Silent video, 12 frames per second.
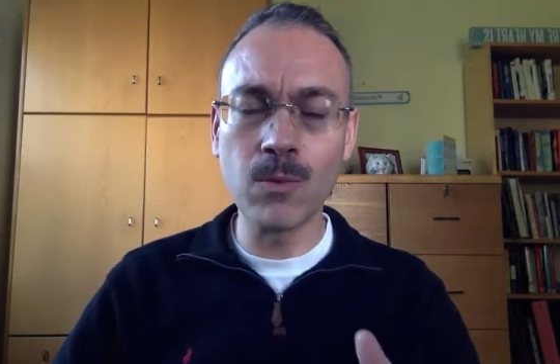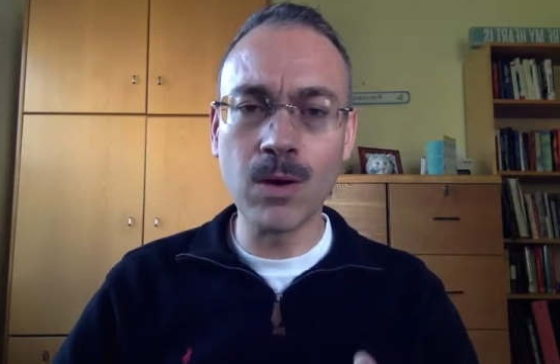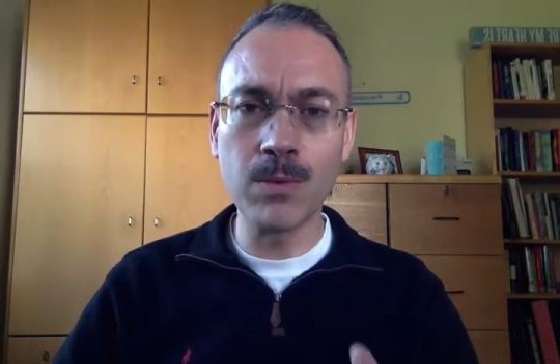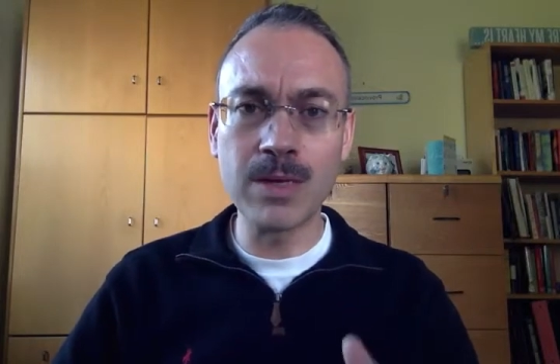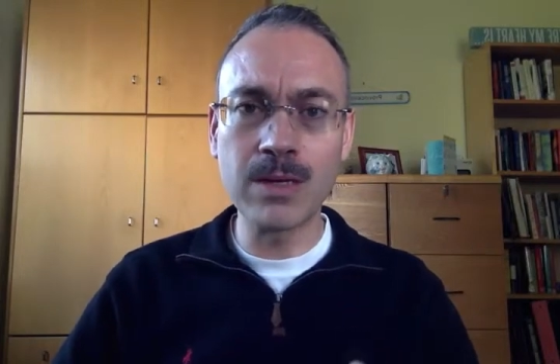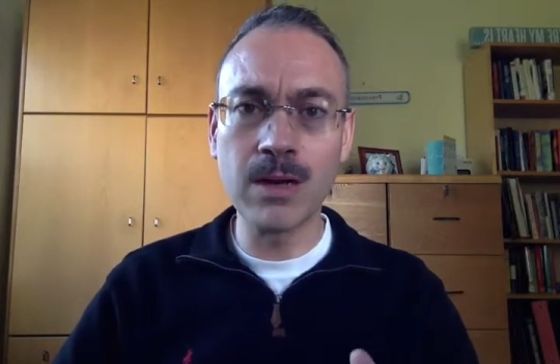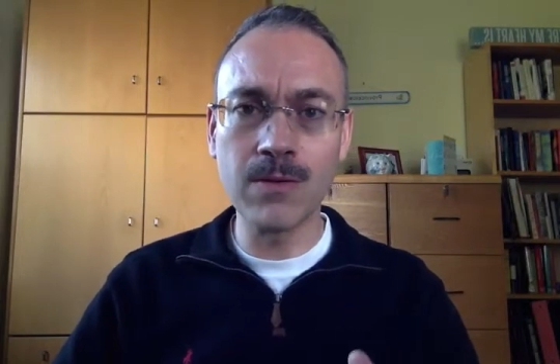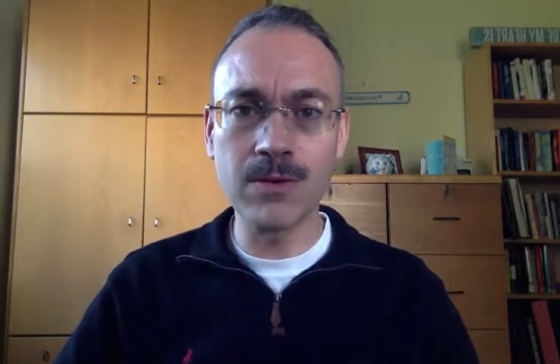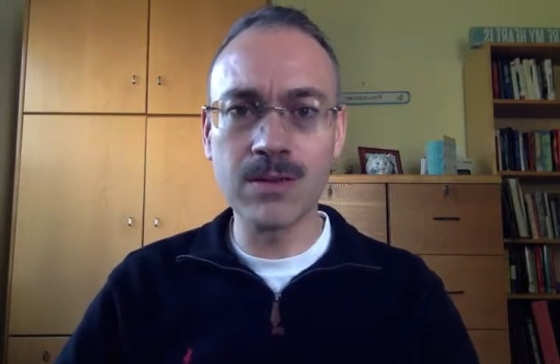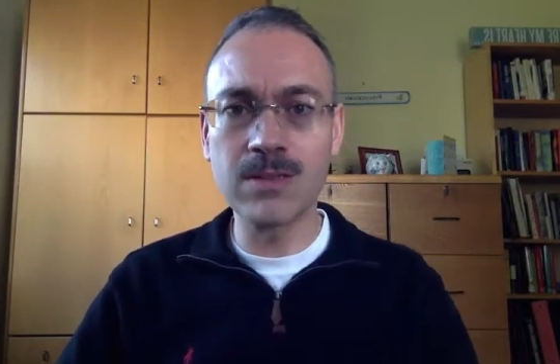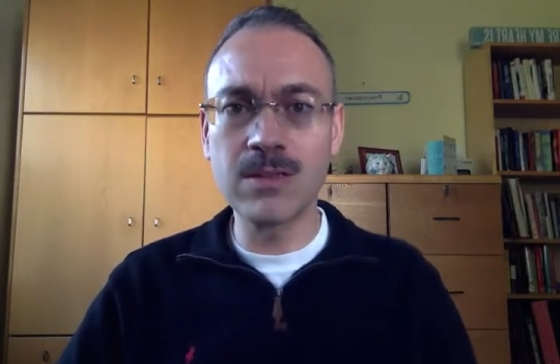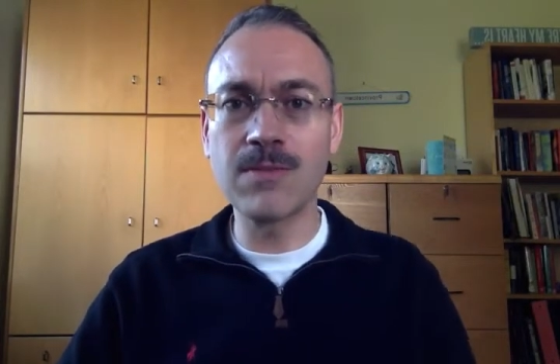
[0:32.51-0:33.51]
what we covered
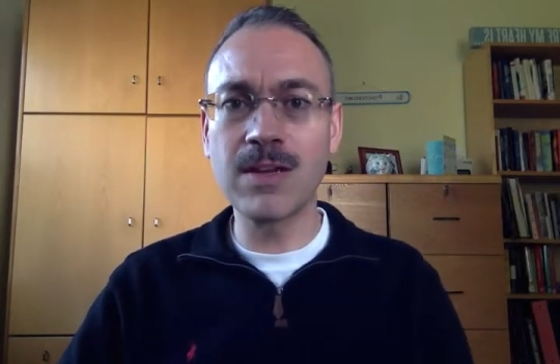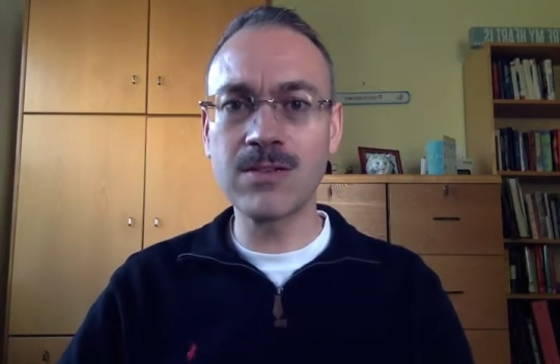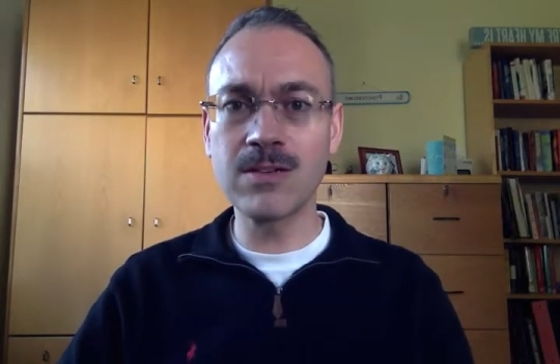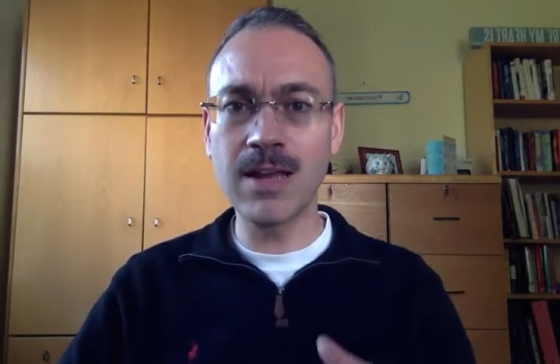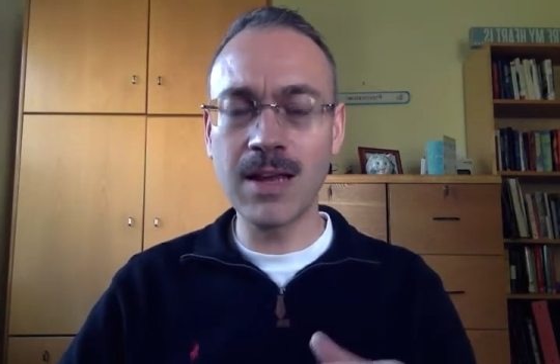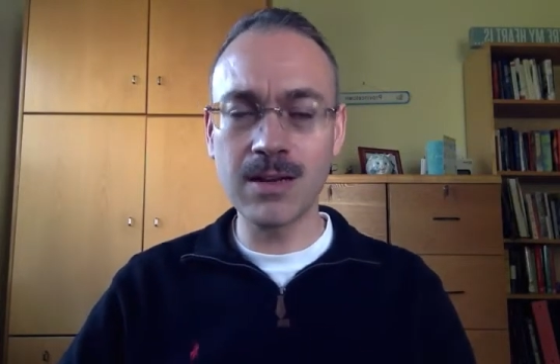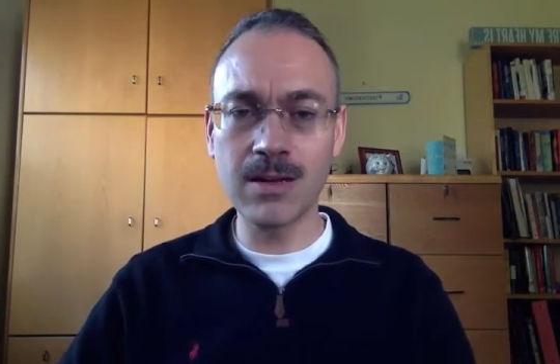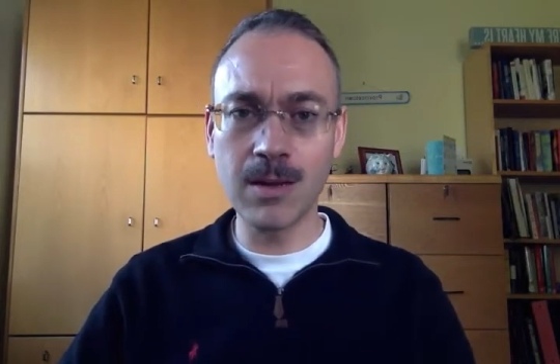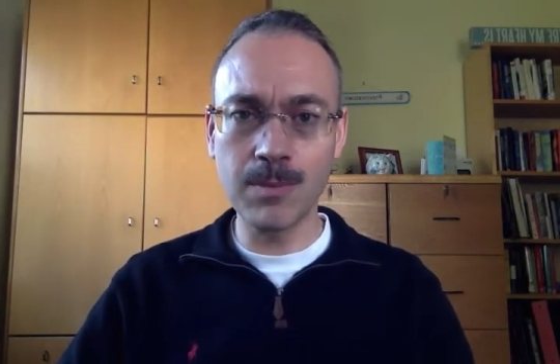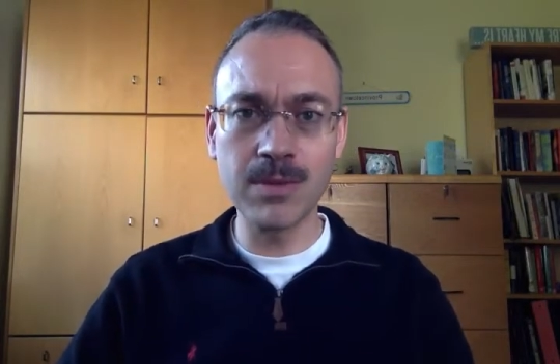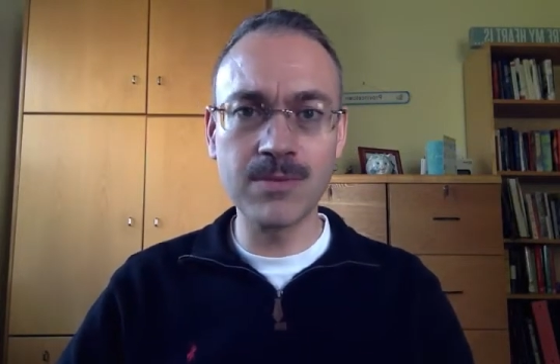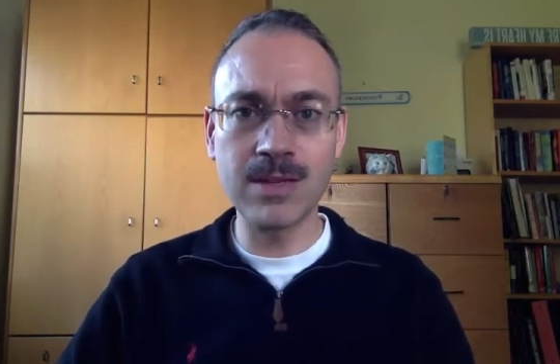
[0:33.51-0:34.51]
because I've actually had a couple of